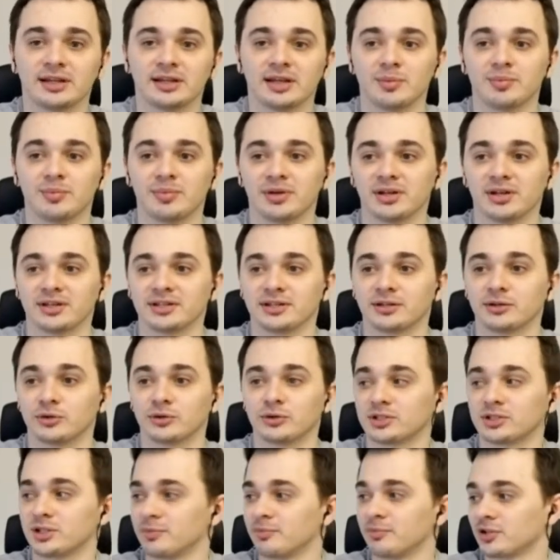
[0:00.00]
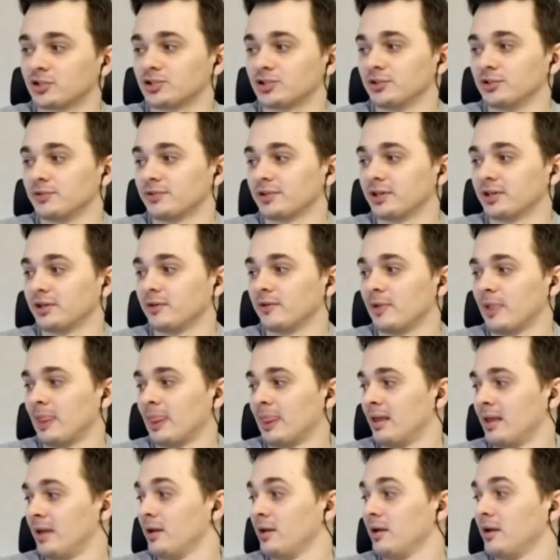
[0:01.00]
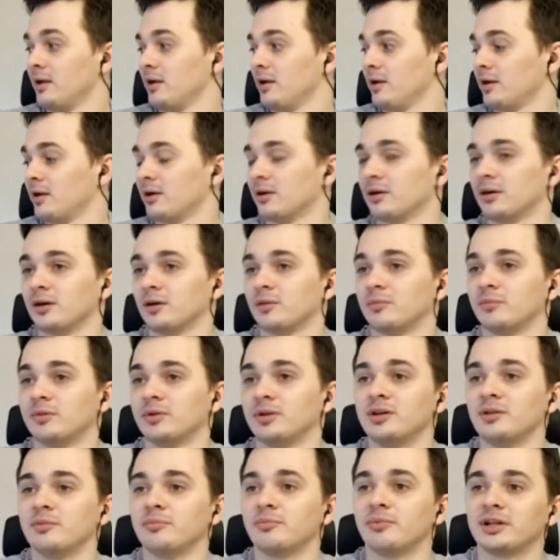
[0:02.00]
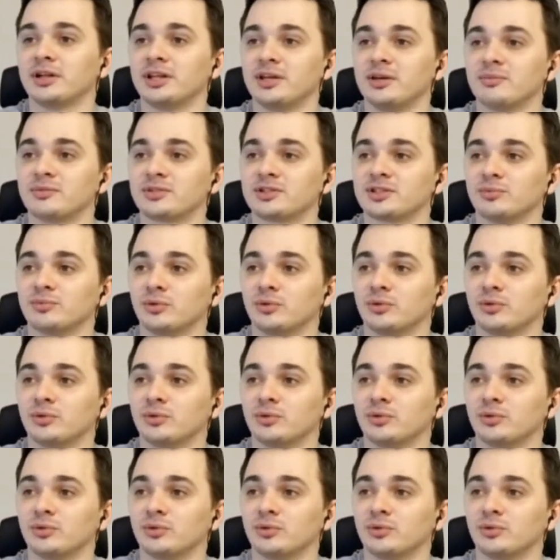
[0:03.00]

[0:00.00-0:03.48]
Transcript: that we successfully restored as we loaded the firmware.